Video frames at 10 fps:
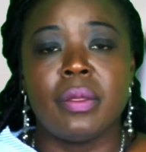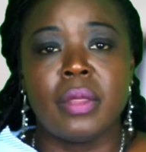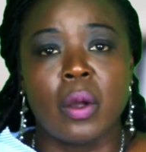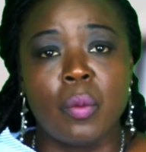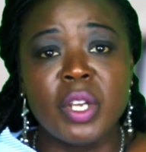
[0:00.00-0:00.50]

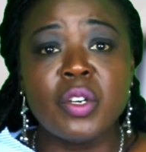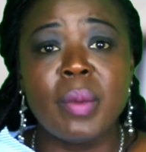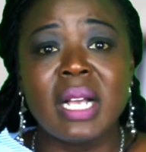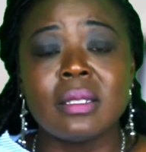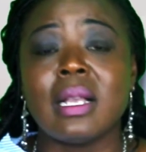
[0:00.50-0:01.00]
the commercial
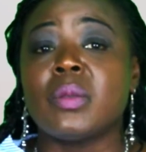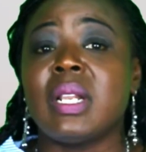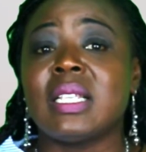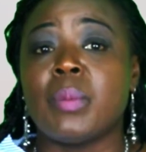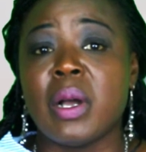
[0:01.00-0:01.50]
banks as
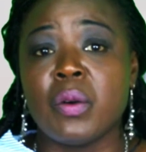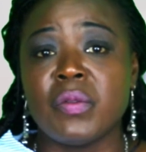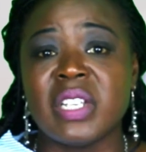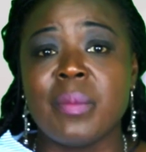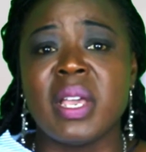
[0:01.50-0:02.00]
well as Bank
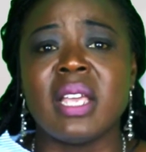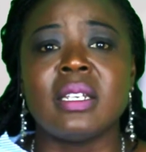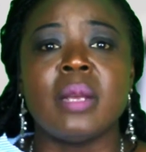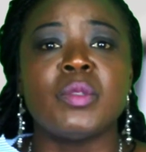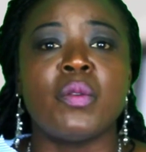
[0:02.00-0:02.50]
of Zambia in
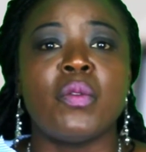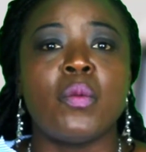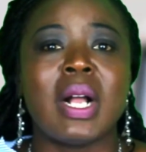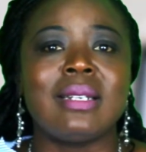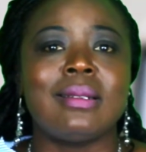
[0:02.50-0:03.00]
terms of
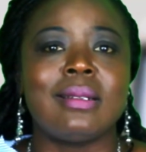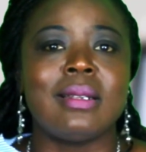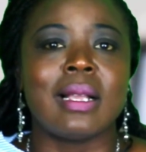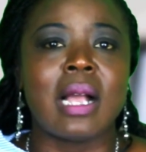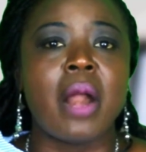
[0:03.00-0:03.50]
what
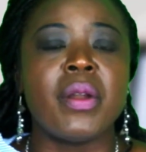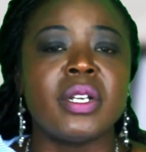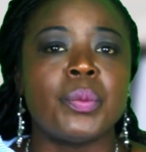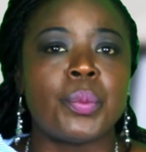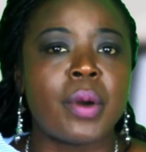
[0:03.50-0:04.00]
the
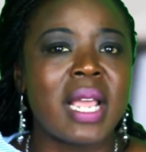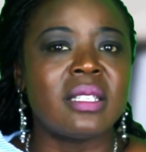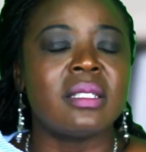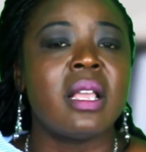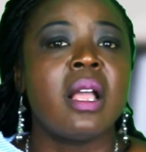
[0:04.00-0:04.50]
current
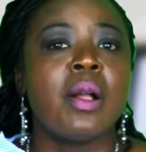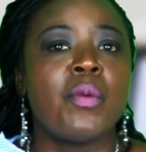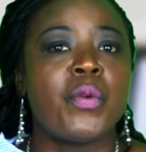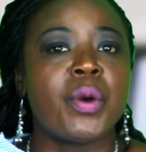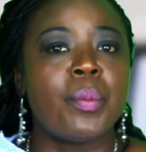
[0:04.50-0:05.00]
price
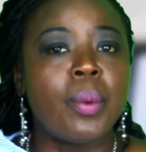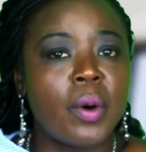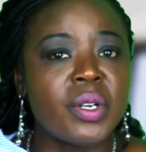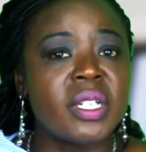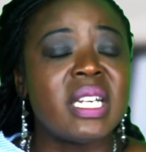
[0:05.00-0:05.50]
for a
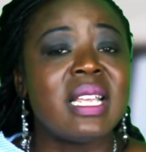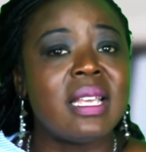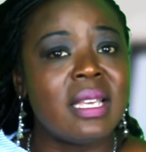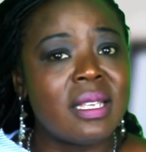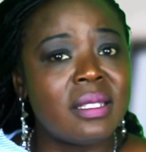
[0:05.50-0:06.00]
bond
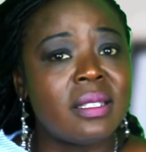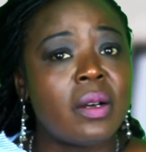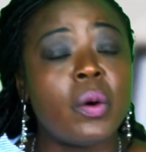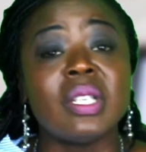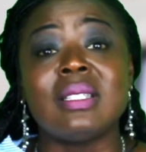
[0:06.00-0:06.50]
is
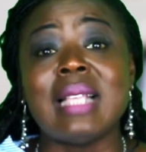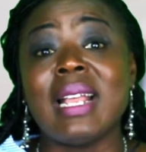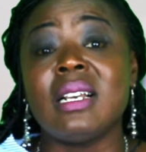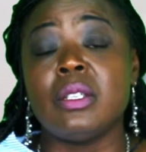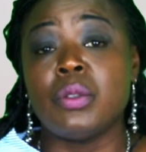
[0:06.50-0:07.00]
or is
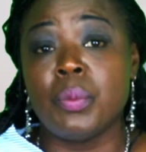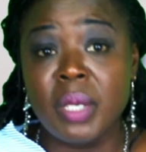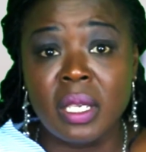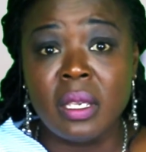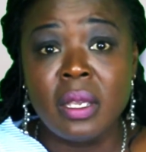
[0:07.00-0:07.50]
likely to
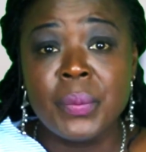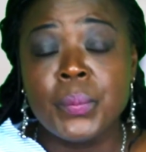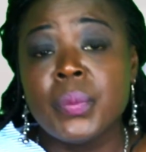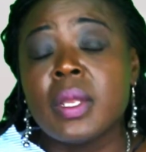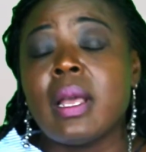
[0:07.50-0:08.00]
be.
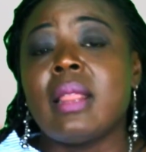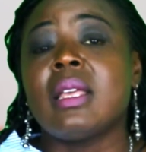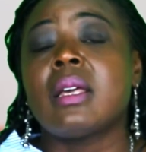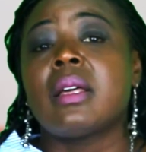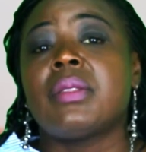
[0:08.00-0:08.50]
I
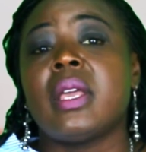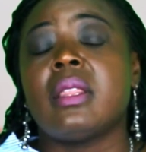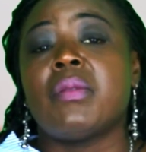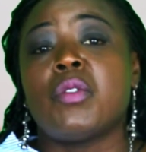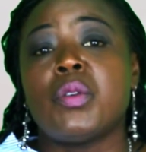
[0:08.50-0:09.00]
think
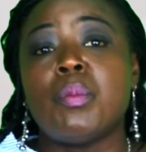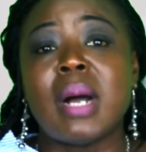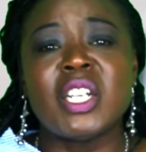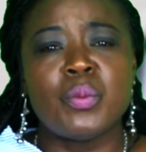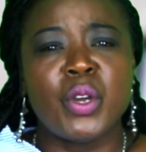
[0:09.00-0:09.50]
they've got
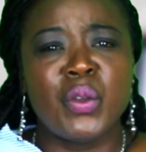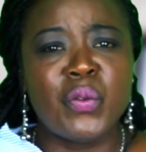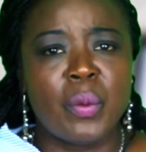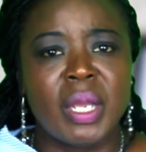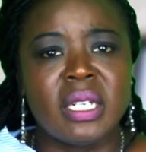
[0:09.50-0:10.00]
much more
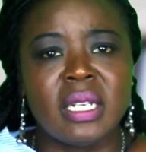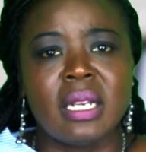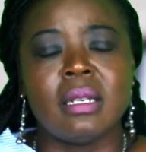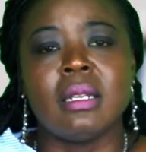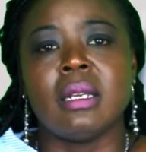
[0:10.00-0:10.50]

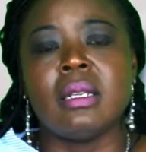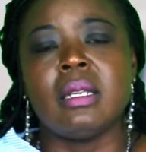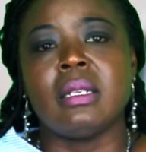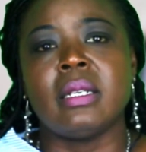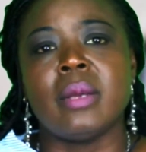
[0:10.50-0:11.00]
information
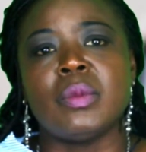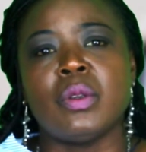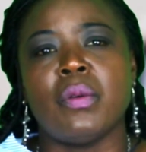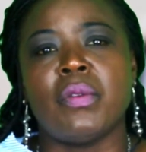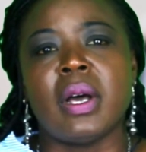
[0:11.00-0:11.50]
in terms
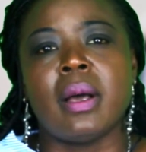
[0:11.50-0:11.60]
of,